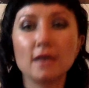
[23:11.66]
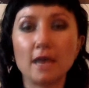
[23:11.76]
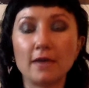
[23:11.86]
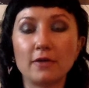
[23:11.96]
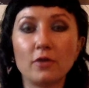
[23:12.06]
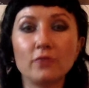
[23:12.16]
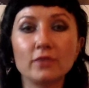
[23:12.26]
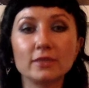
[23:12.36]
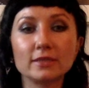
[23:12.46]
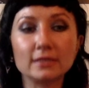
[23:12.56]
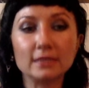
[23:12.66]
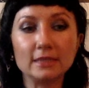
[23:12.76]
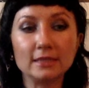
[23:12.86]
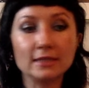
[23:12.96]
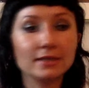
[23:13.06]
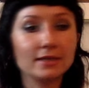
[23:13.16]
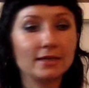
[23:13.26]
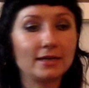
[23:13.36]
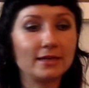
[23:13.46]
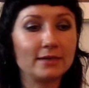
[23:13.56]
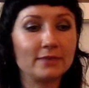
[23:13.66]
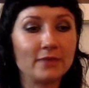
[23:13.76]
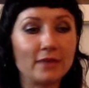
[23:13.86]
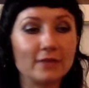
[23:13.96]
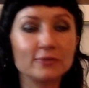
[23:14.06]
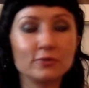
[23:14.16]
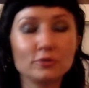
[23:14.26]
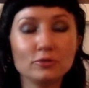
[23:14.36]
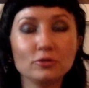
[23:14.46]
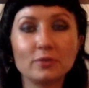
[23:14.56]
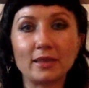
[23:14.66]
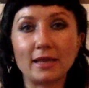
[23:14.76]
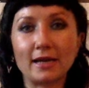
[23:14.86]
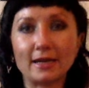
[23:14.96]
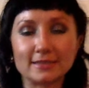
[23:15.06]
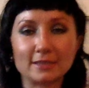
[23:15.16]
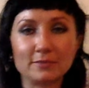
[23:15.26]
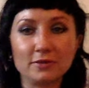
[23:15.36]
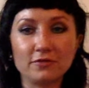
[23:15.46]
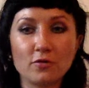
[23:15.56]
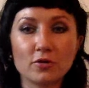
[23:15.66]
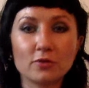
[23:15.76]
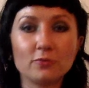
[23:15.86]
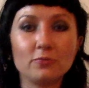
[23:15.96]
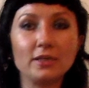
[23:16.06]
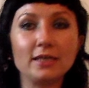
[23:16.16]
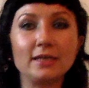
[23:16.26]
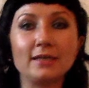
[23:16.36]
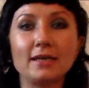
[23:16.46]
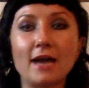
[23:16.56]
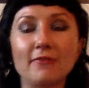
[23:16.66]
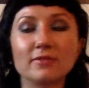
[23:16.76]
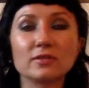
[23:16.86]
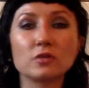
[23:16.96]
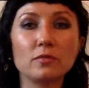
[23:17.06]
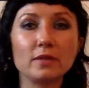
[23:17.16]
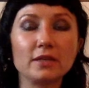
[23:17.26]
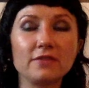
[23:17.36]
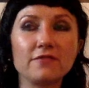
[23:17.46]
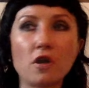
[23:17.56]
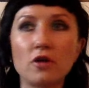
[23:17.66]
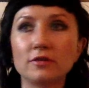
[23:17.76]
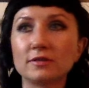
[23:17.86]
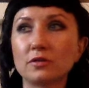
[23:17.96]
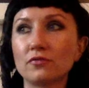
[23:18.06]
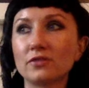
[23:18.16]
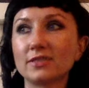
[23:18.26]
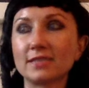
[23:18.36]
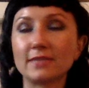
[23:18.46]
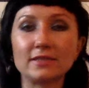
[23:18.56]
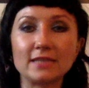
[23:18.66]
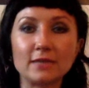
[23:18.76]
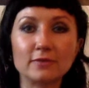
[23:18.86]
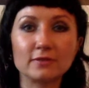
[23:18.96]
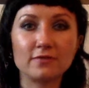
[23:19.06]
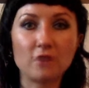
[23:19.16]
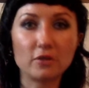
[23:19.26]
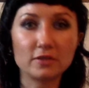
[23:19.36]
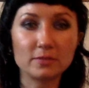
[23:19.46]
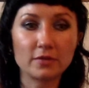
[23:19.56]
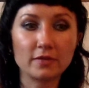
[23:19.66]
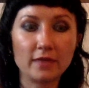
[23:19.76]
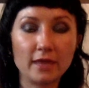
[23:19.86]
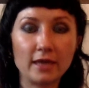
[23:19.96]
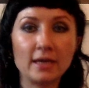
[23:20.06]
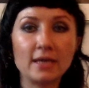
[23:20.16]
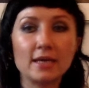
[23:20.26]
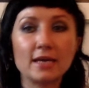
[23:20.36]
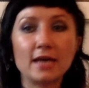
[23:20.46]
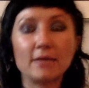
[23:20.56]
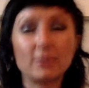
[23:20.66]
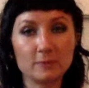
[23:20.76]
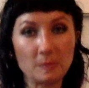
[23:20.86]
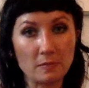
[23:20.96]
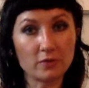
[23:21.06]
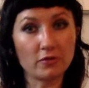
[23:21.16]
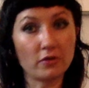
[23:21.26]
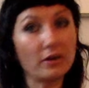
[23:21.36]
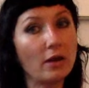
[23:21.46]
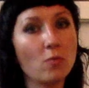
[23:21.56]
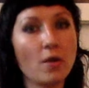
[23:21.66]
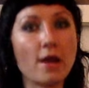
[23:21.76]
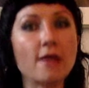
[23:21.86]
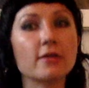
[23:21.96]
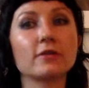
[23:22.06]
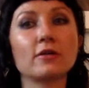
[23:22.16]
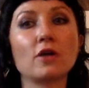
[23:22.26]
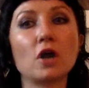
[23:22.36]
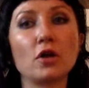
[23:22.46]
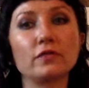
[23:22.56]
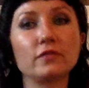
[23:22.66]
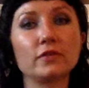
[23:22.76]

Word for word: and obviously um, that is true but like i said before we have so many thoughts over 7000 thoughts per day and most people are not aware of